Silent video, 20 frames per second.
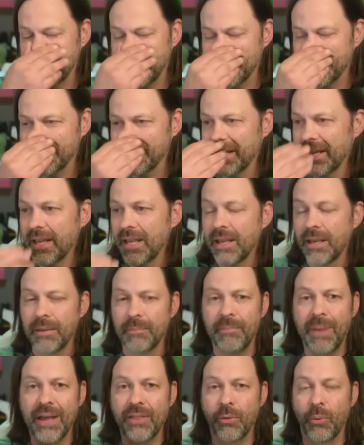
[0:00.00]
This,
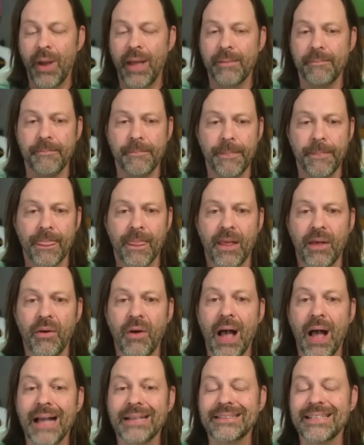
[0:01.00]
by the way,
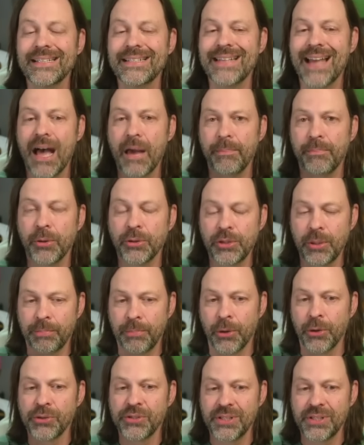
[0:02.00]
I did not put the
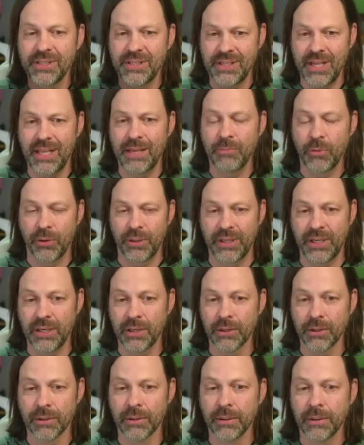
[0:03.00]
person's name on
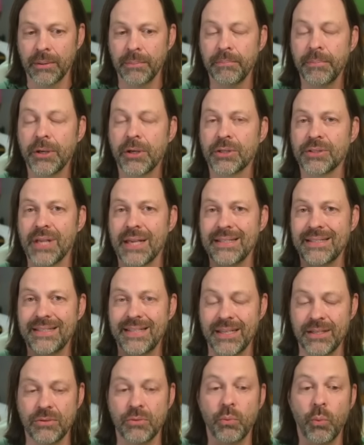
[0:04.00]
here because I
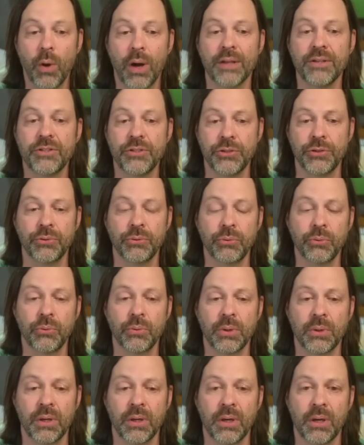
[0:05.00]
didn't want to